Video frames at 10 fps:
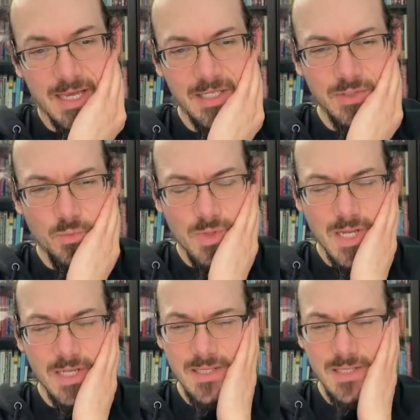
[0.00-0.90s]
it gets
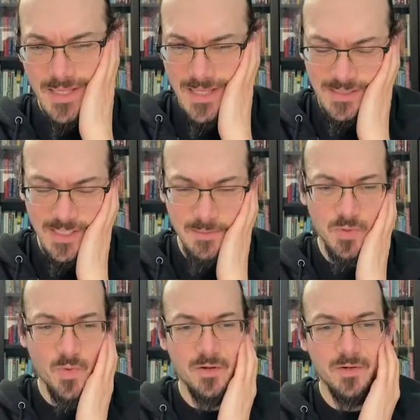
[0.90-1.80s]
the thing that
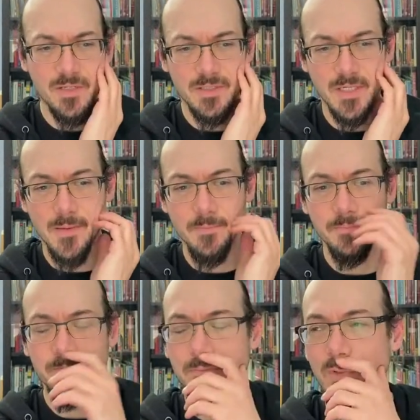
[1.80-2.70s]
seems weird is
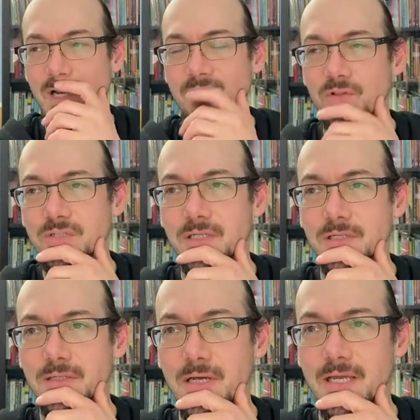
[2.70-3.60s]
when
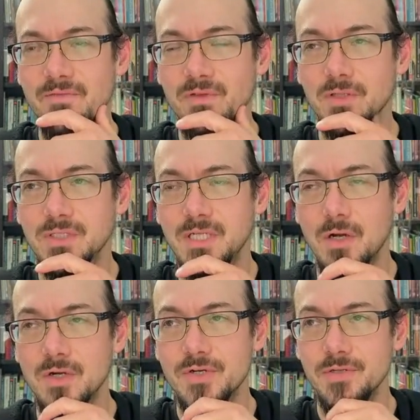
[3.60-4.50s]
I haven't looked at
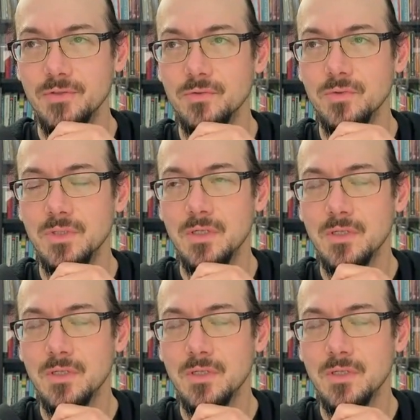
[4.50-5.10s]
R2.